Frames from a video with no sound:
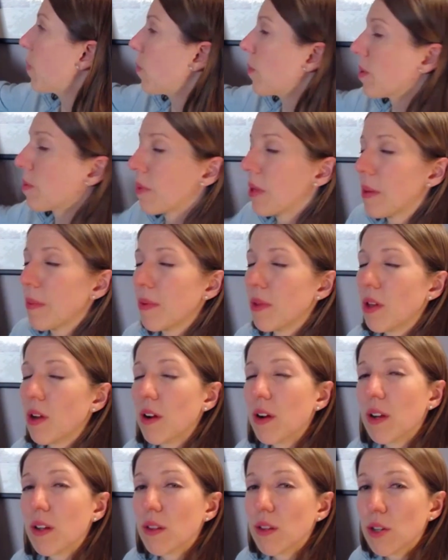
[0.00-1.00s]
But when people
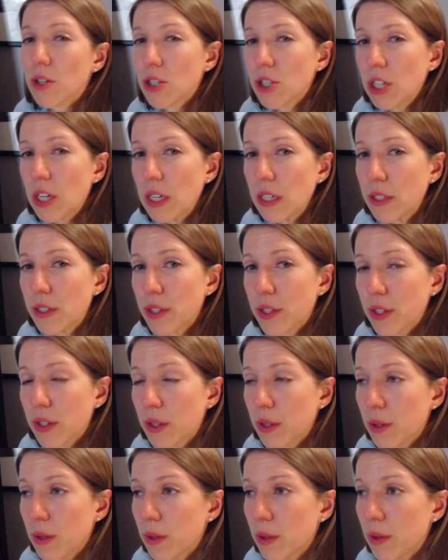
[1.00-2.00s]
are allergic
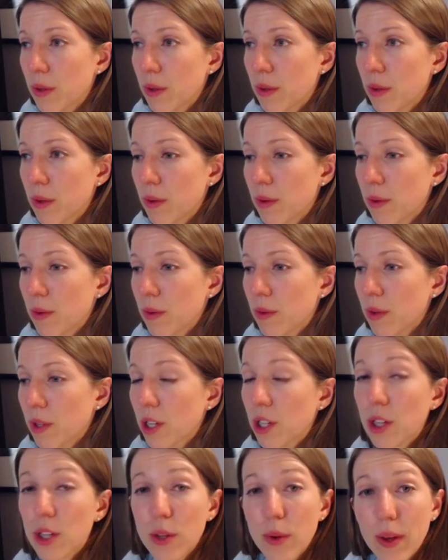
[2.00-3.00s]
to
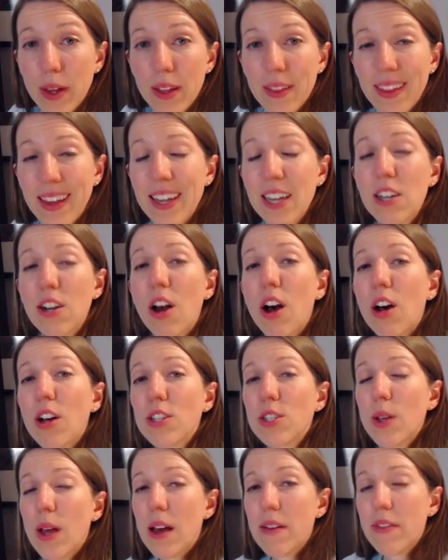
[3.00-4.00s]
gluten, they could
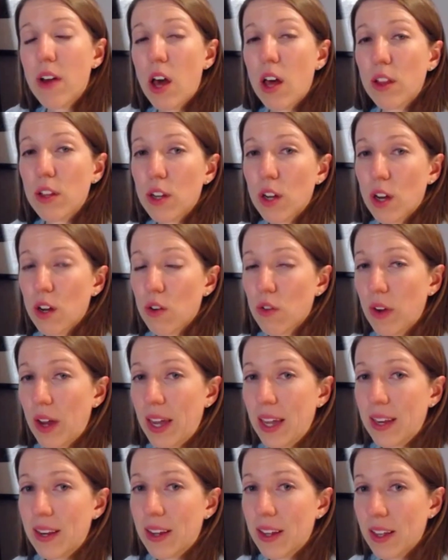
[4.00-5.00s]
also have other
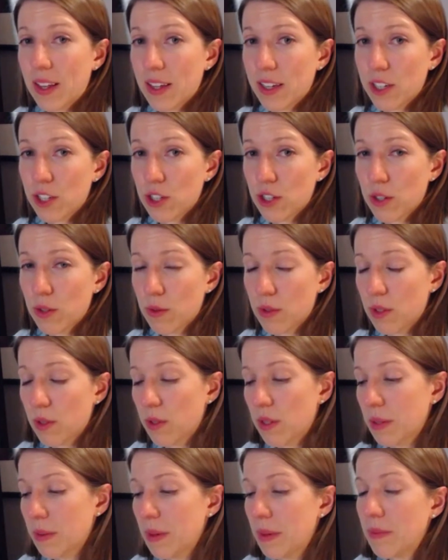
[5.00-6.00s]
grain issues. So
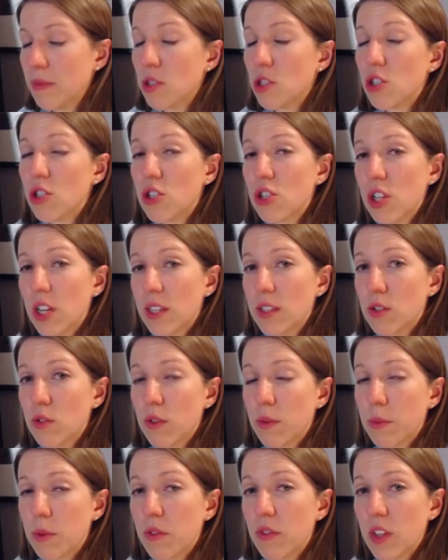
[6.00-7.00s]
sometimes just
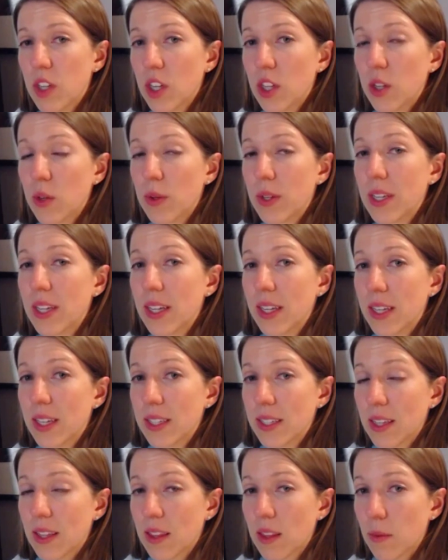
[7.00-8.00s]
removing gluten
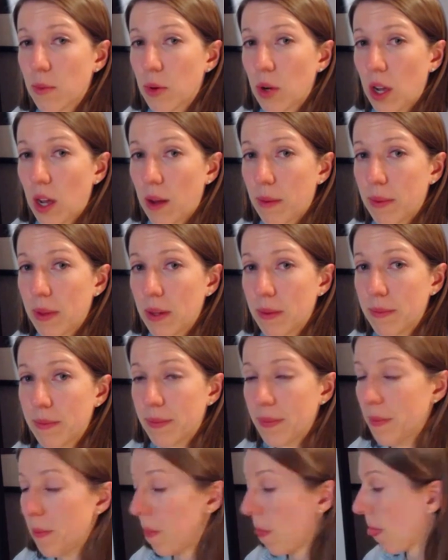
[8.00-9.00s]
isn't the problem.
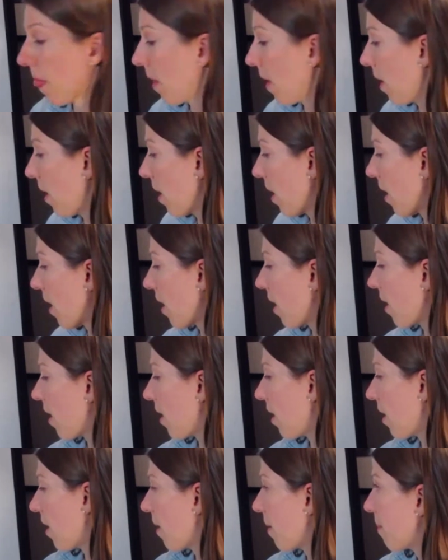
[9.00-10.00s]

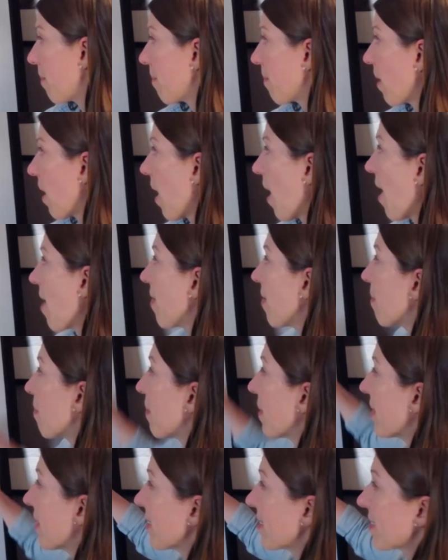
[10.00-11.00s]

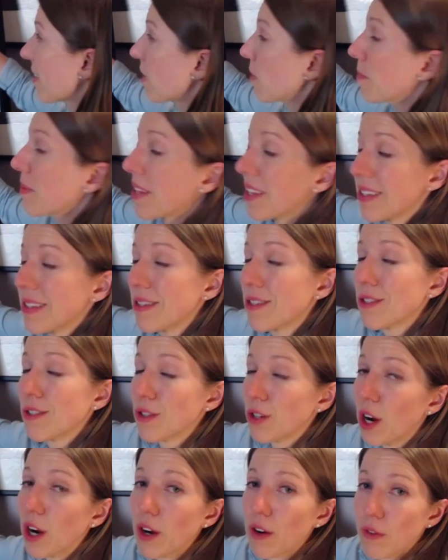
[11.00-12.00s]
But this could be a
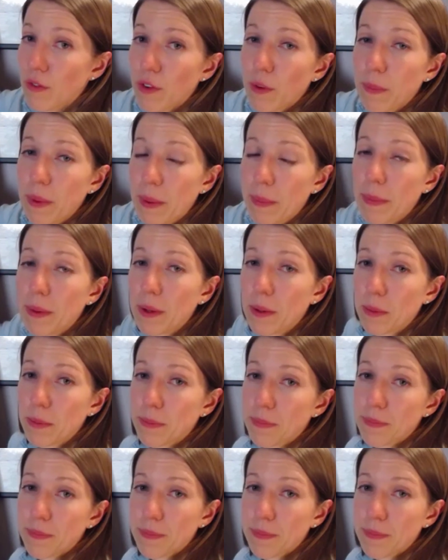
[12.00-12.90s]
start for people.